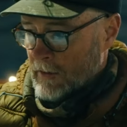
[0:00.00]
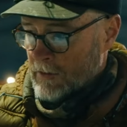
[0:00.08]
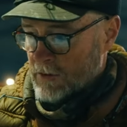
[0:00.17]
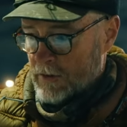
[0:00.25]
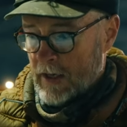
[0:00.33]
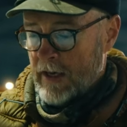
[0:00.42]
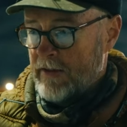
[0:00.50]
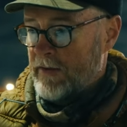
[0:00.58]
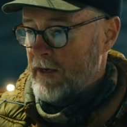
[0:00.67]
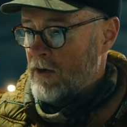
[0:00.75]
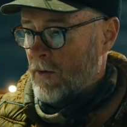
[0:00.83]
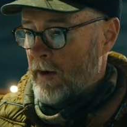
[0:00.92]
trying to
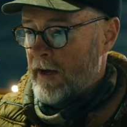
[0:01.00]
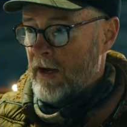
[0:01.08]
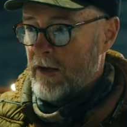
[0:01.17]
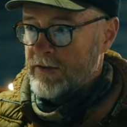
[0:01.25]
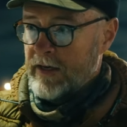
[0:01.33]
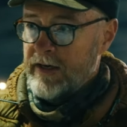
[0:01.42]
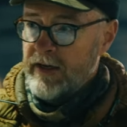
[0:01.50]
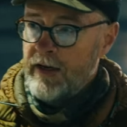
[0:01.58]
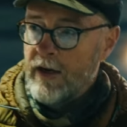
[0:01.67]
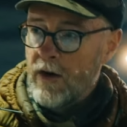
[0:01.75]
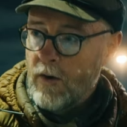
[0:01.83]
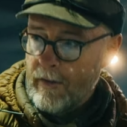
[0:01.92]
think what else I
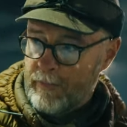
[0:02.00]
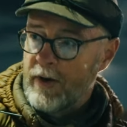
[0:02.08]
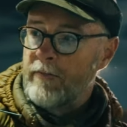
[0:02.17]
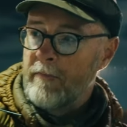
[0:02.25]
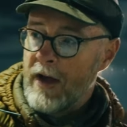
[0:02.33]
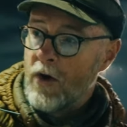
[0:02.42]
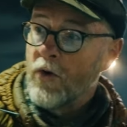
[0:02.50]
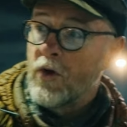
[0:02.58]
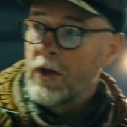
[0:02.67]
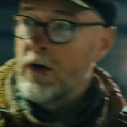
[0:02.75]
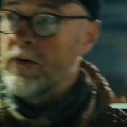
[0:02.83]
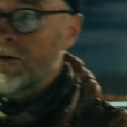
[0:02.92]
did. Oh, I put
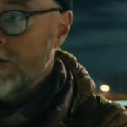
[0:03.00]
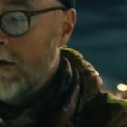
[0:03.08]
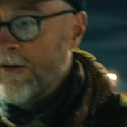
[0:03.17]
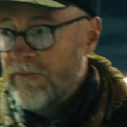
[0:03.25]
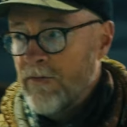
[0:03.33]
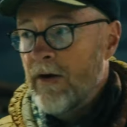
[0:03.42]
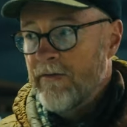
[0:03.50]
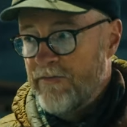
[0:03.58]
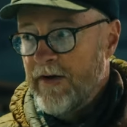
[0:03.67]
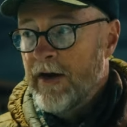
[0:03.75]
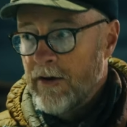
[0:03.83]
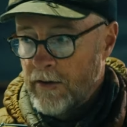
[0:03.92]
MetalCloaks on the front
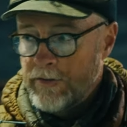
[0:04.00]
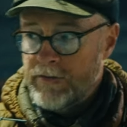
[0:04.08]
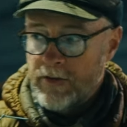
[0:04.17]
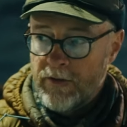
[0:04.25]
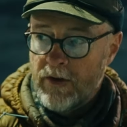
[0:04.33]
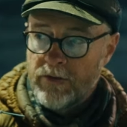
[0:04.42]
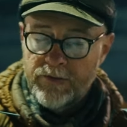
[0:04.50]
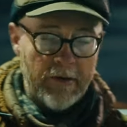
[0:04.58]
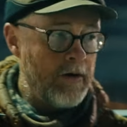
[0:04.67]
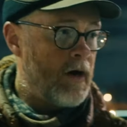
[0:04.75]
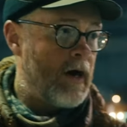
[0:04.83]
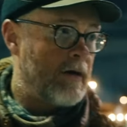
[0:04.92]
fenders, so those were
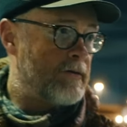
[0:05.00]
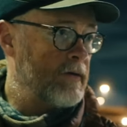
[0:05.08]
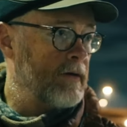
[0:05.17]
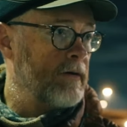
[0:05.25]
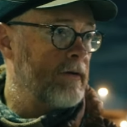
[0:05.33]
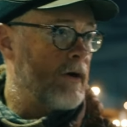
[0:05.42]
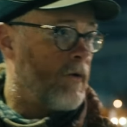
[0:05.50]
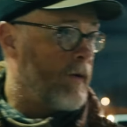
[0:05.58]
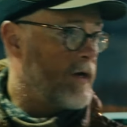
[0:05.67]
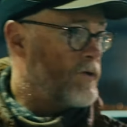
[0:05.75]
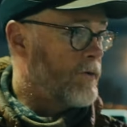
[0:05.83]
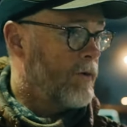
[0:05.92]
not uh,
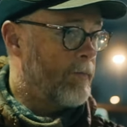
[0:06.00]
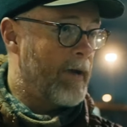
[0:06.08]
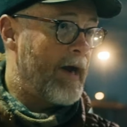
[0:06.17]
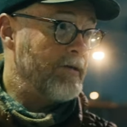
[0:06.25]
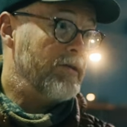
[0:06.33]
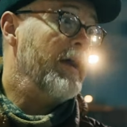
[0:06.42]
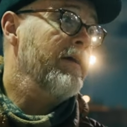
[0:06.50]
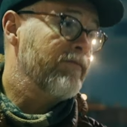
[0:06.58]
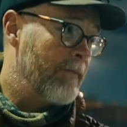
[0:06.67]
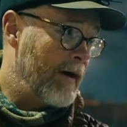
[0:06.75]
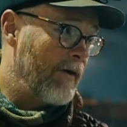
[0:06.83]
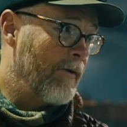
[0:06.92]
original, but I saved
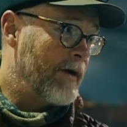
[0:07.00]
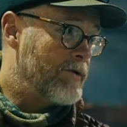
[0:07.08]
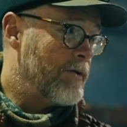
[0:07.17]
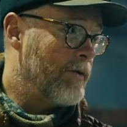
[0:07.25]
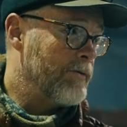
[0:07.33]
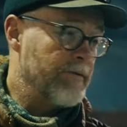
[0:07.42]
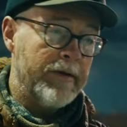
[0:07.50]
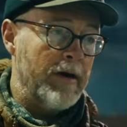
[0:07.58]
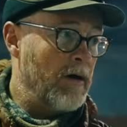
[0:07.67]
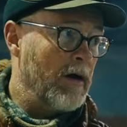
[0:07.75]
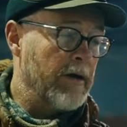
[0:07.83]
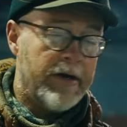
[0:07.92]
my originals and
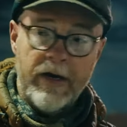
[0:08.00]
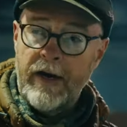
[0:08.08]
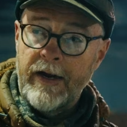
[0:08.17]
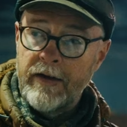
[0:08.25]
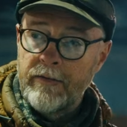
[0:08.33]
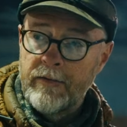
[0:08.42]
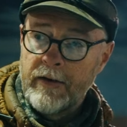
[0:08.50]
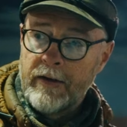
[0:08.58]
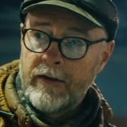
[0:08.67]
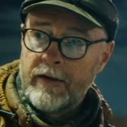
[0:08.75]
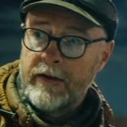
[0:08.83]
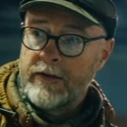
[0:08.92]
they're okay. uncut.
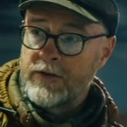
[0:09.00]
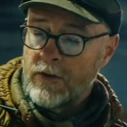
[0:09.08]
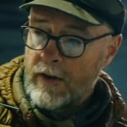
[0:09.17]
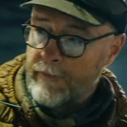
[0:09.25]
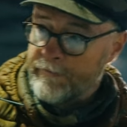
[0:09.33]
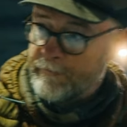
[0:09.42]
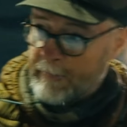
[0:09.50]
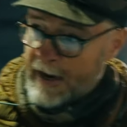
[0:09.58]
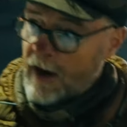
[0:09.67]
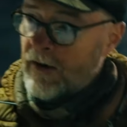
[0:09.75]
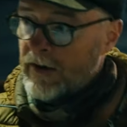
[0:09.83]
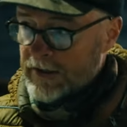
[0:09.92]
Yeah. So I
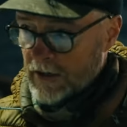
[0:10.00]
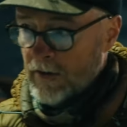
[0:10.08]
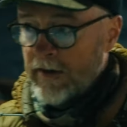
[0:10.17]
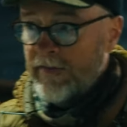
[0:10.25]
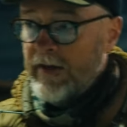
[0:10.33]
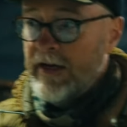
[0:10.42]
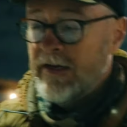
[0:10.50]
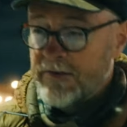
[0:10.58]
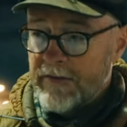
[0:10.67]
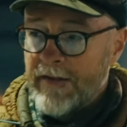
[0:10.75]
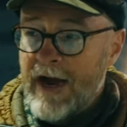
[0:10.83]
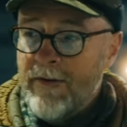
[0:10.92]
powder coated these,
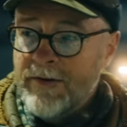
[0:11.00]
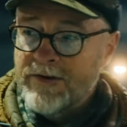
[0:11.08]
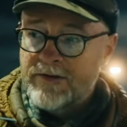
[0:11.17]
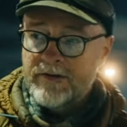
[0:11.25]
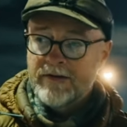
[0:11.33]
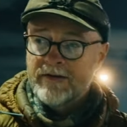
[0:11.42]
and that was